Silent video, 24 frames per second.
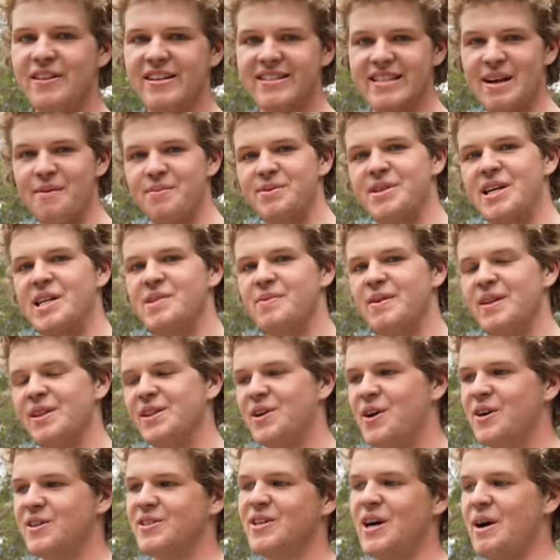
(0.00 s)
this episode has been a
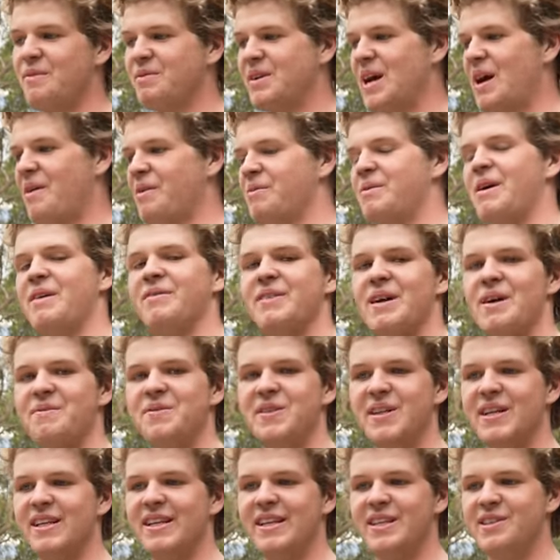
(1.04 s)
long time coming. We haven't
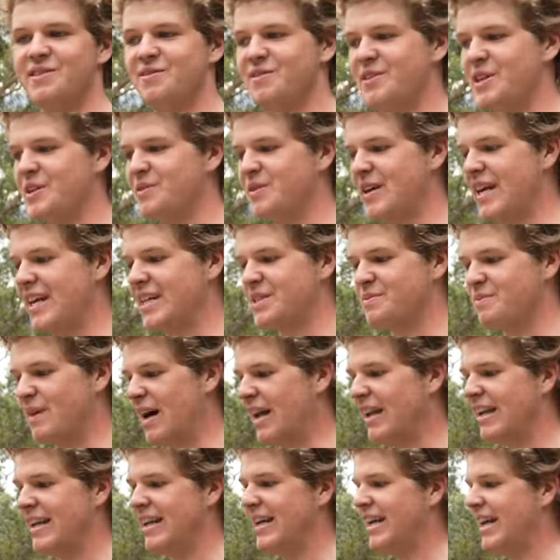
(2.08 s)
uploaded in a few weeks,
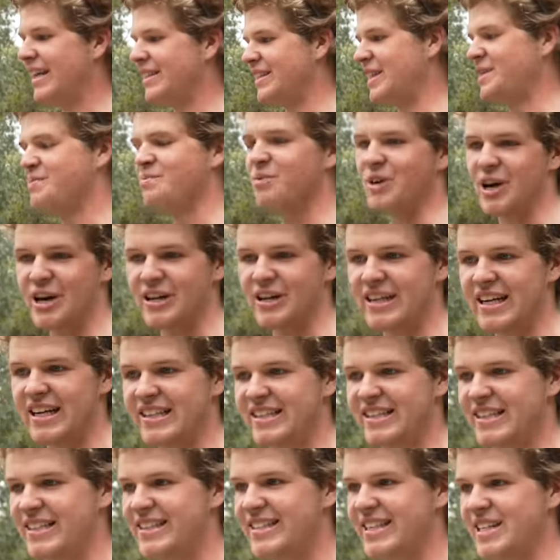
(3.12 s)
but this
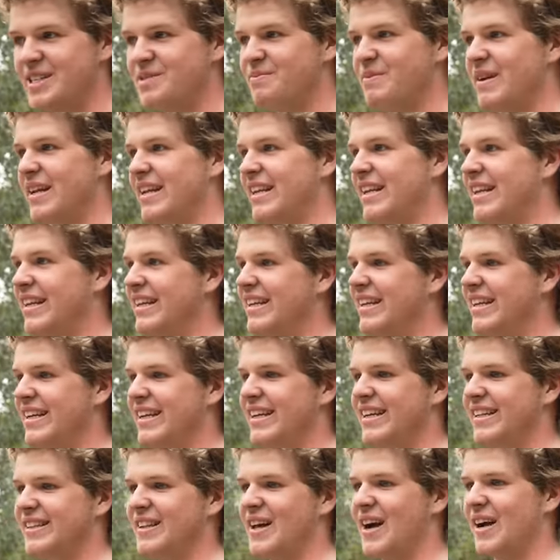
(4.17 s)
project has just been
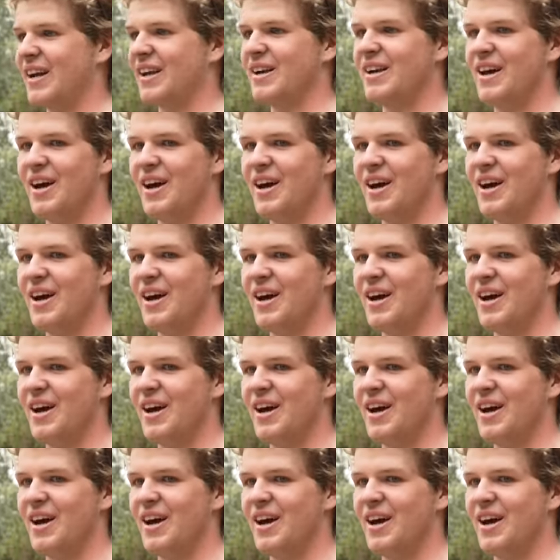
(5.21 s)
like